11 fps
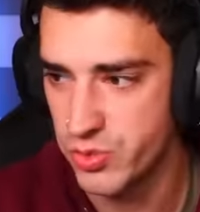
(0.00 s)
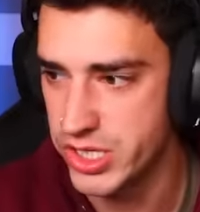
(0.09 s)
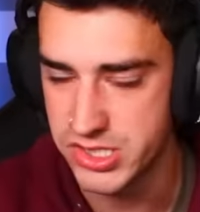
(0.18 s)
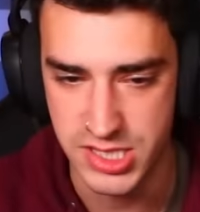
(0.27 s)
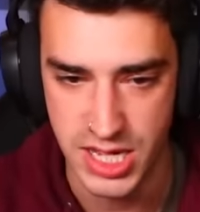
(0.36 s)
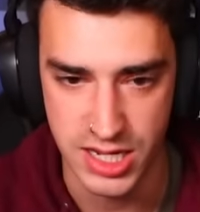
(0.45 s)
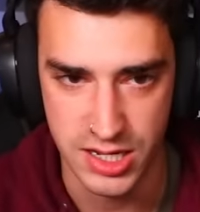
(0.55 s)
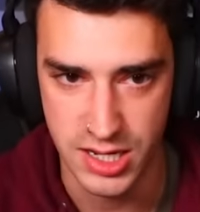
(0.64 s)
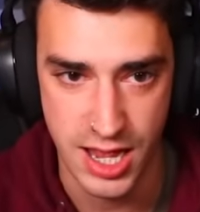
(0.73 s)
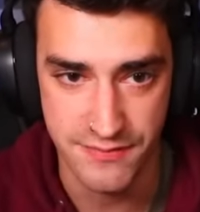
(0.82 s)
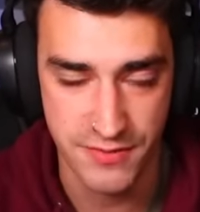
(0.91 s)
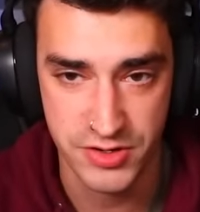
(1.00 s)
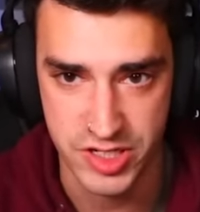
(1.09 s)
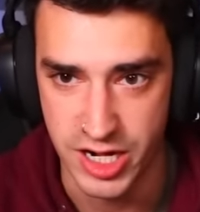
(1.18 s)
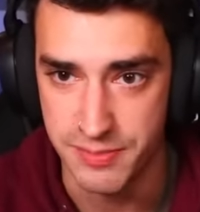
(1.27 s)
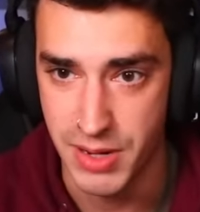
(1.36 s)
the weirdest thing I've ever
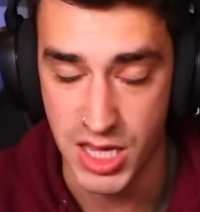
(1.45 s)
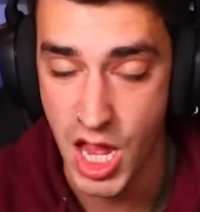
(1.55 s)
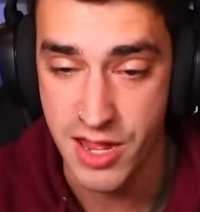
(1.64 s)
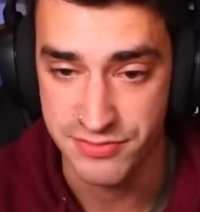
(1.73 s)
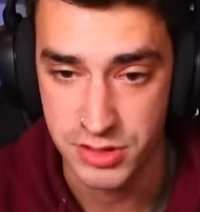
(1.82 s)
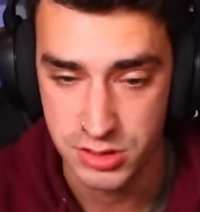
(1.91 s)
done in my life.